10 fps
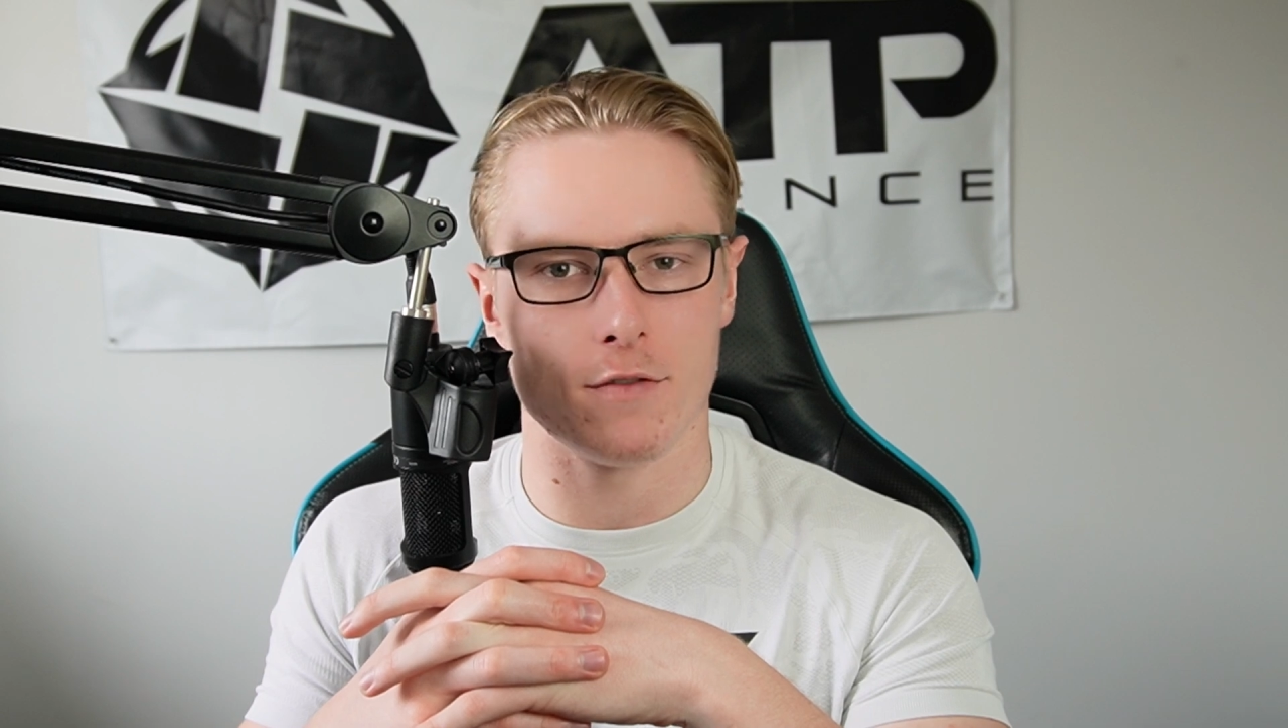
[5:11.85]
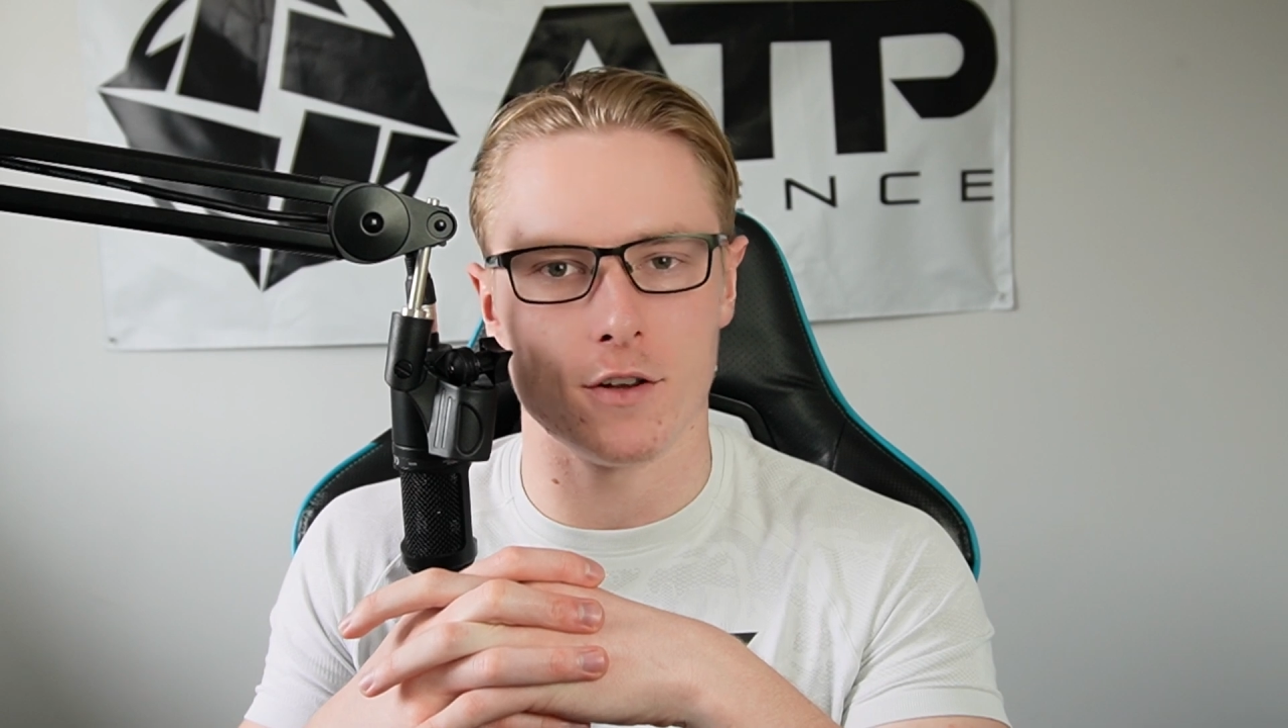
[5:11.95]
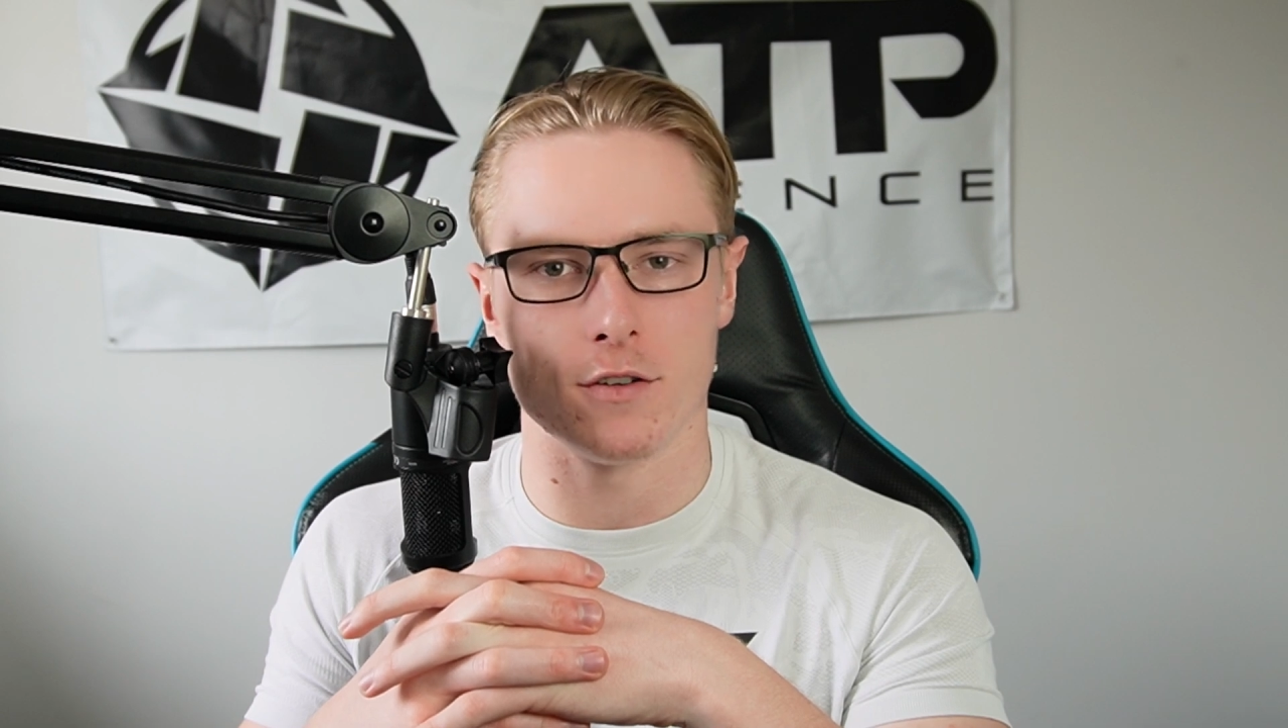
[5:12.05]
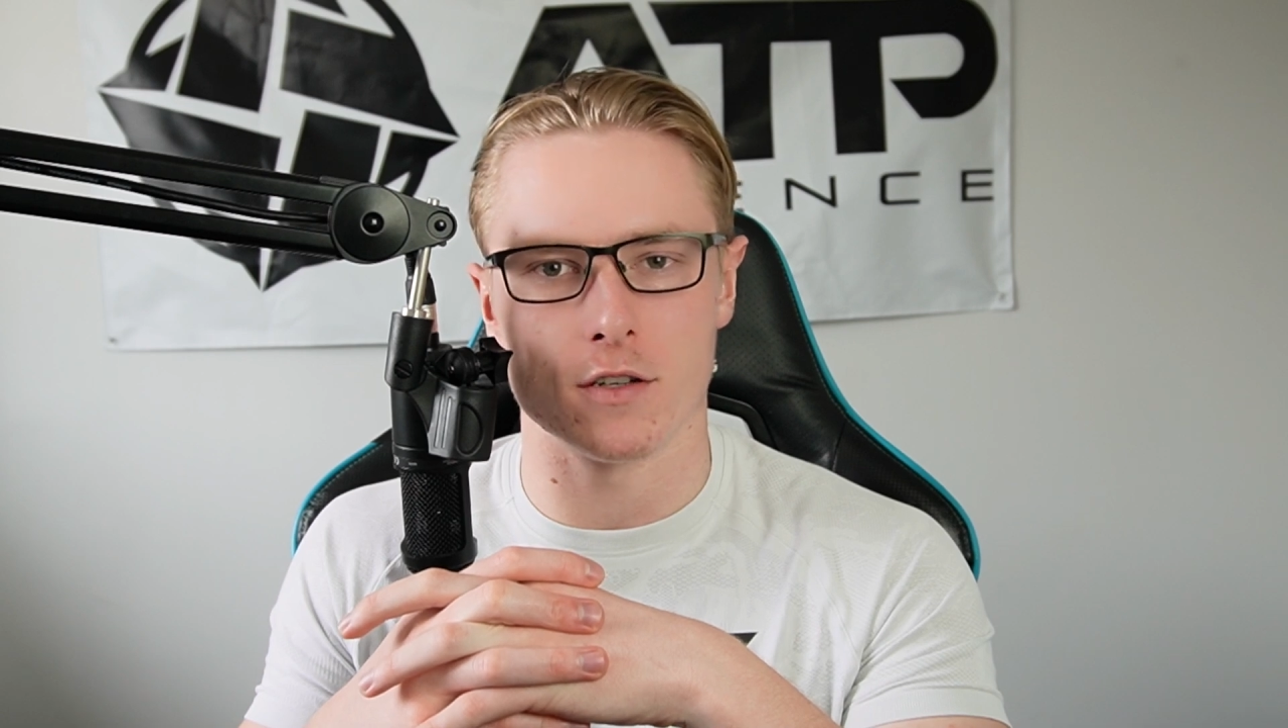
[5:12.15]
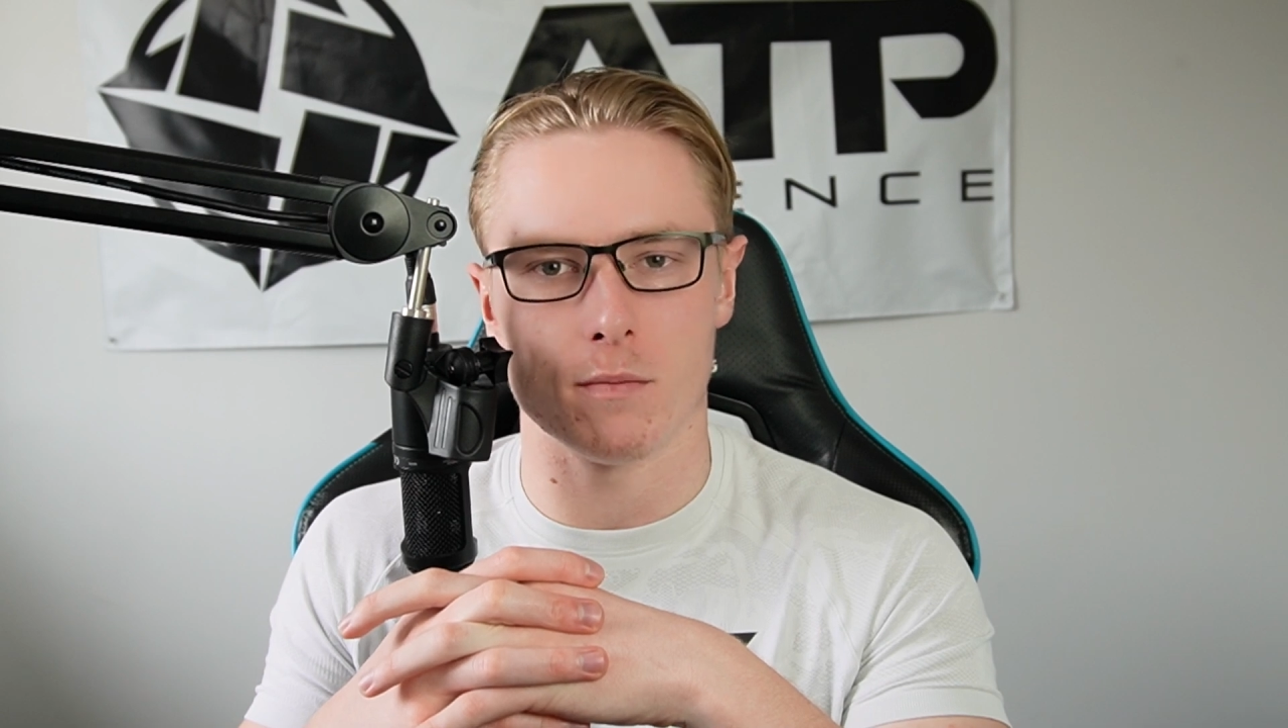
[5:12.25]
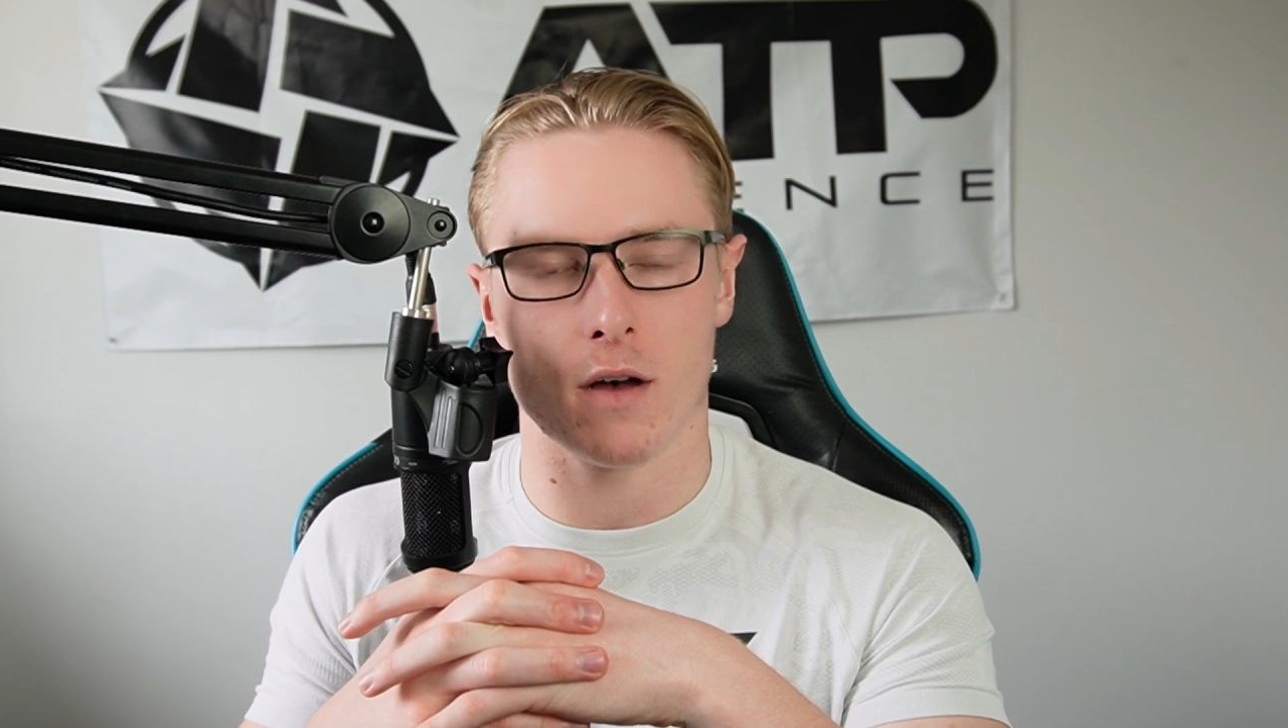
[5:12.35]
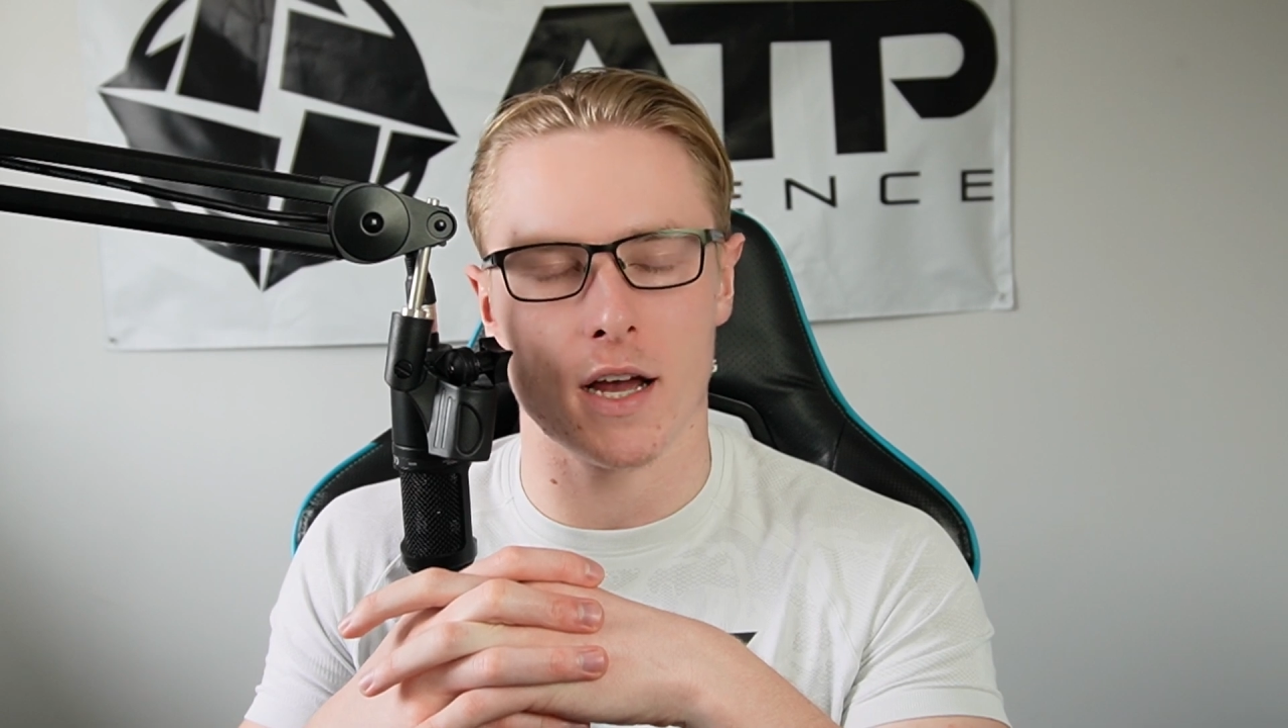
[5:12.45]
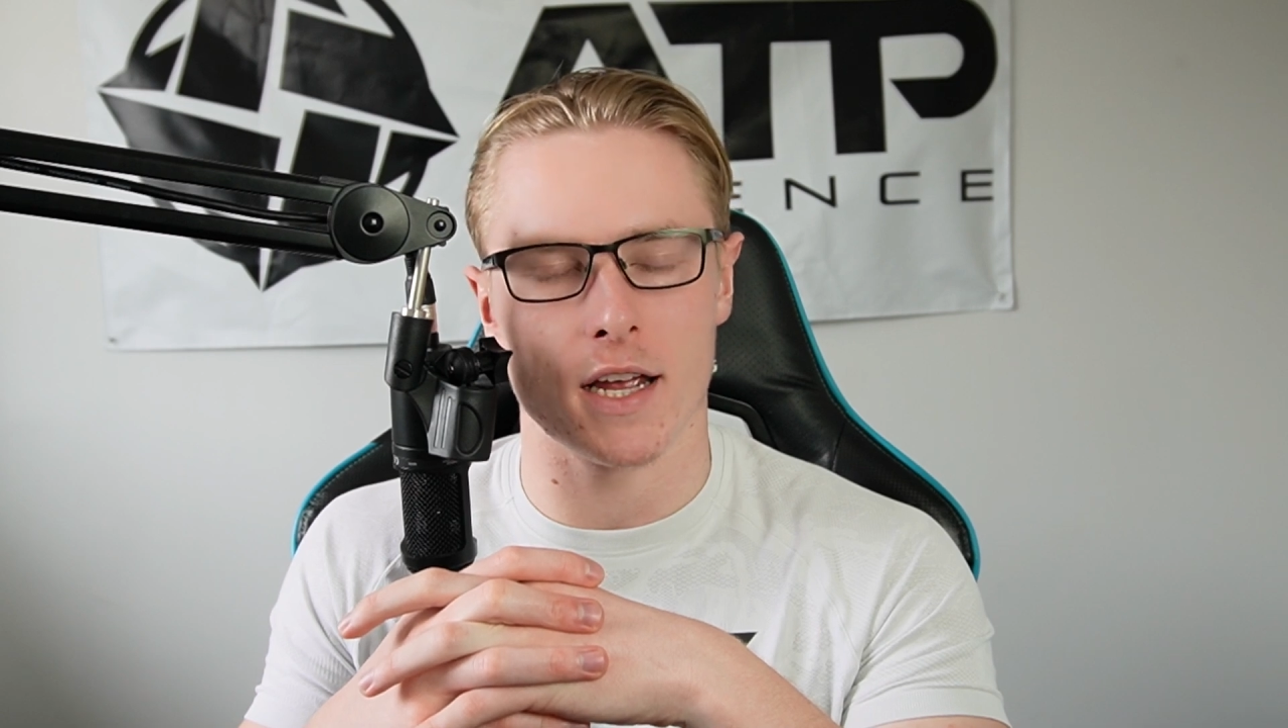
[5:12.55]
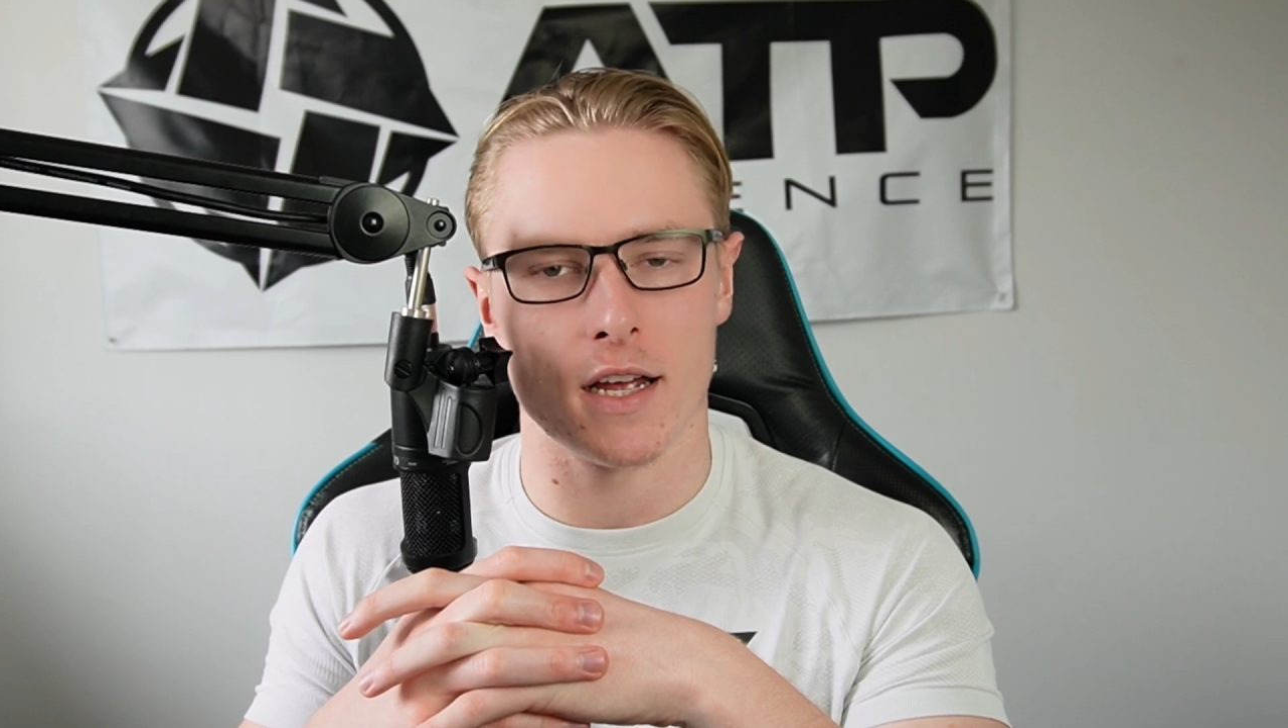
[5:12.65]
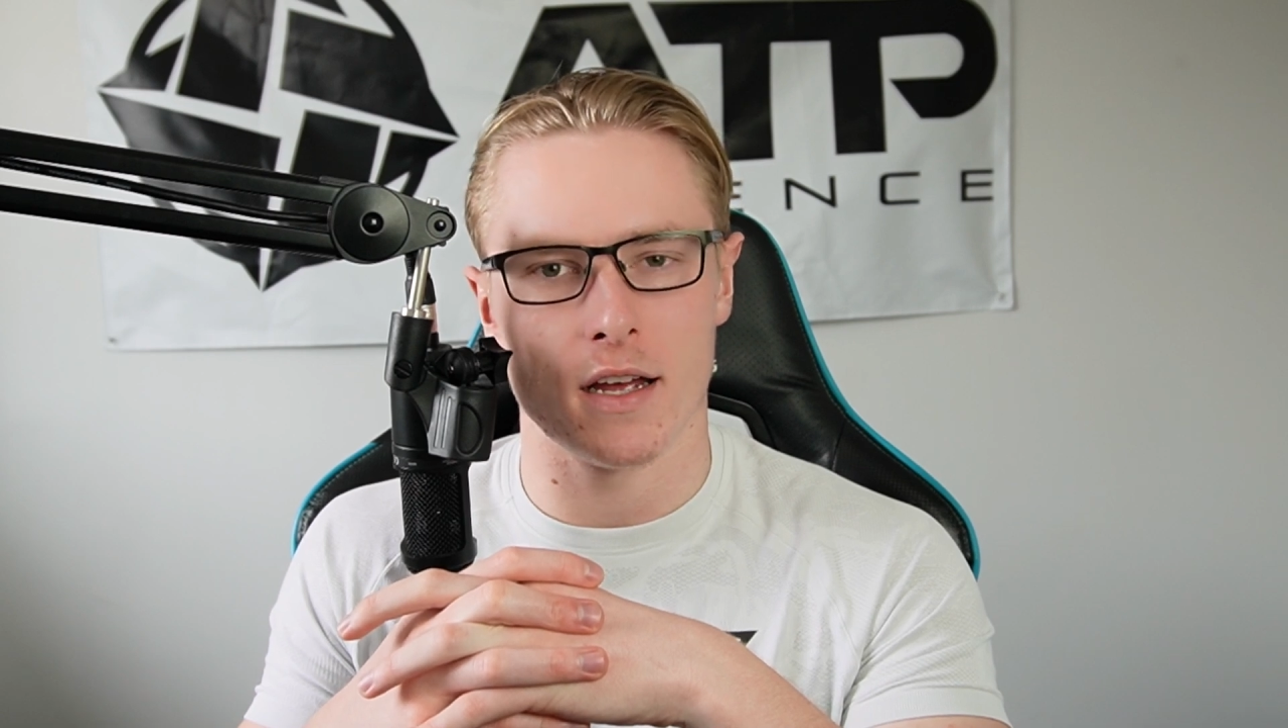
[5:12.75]
reviews on
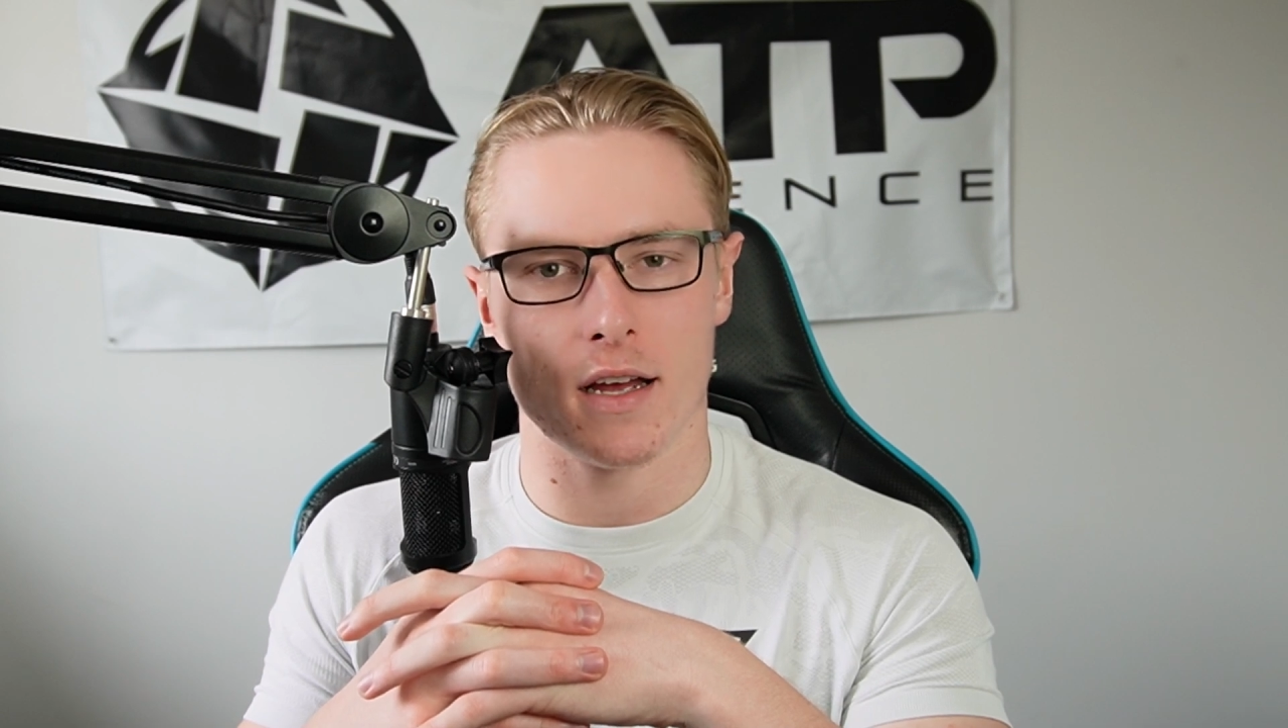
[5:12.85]
my